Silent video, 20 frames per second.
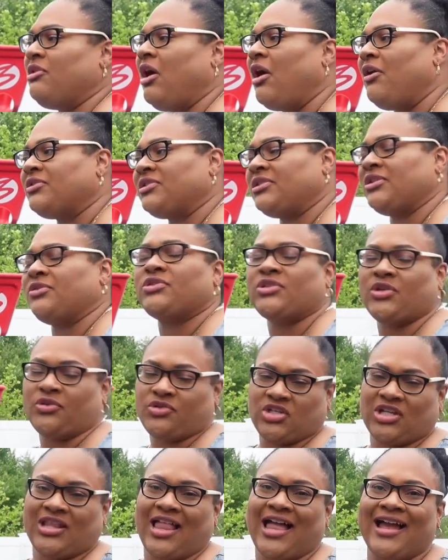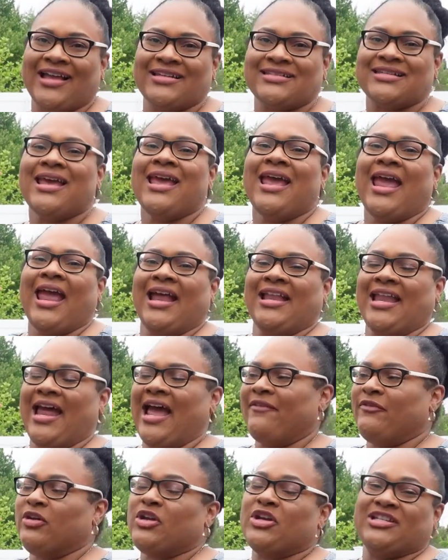also socialize and
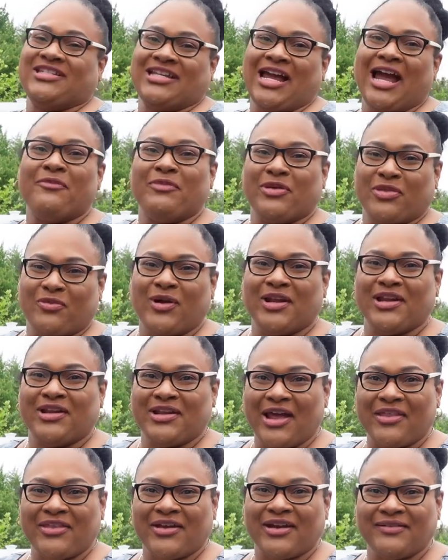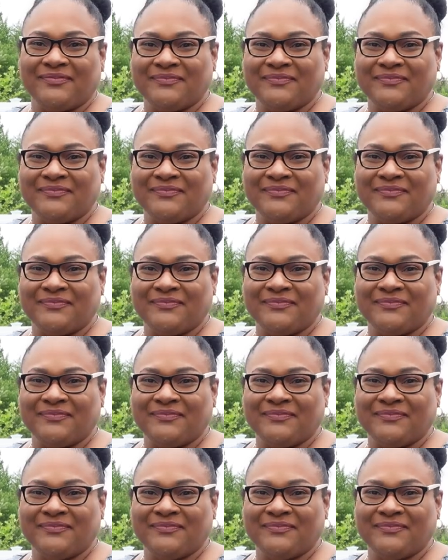have a good time with one another.